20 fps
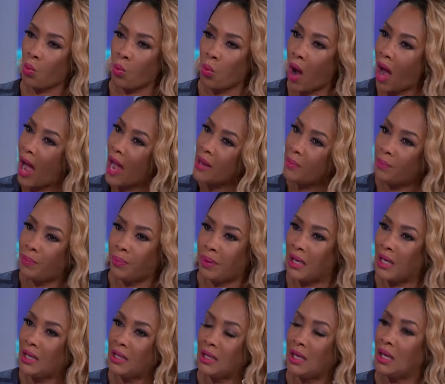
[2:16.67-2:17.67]
you, Vivica, is that
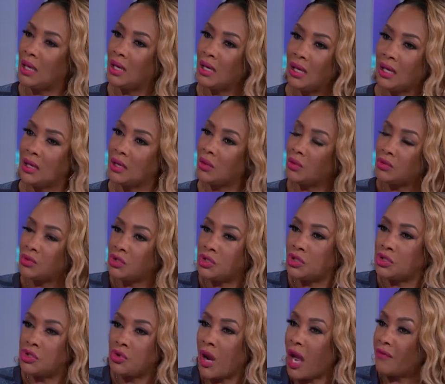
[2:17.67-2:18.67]
you get down in the
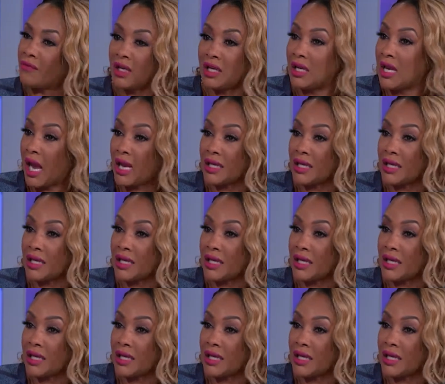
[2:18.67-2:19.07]
trenches with